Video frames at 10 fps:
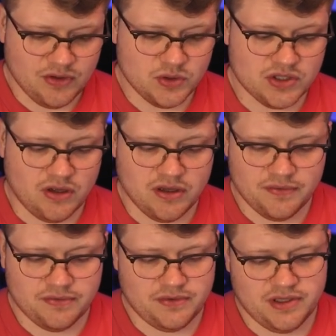use all
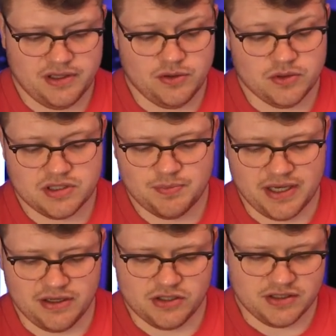of those
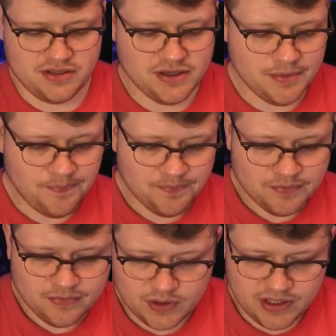packages here.
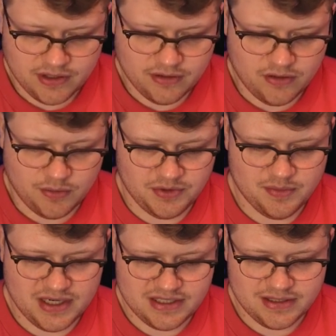You can
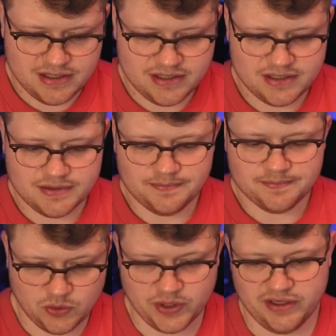optimize this,
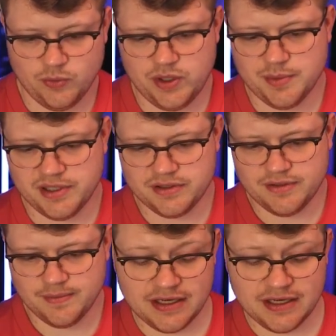quickly rebuild.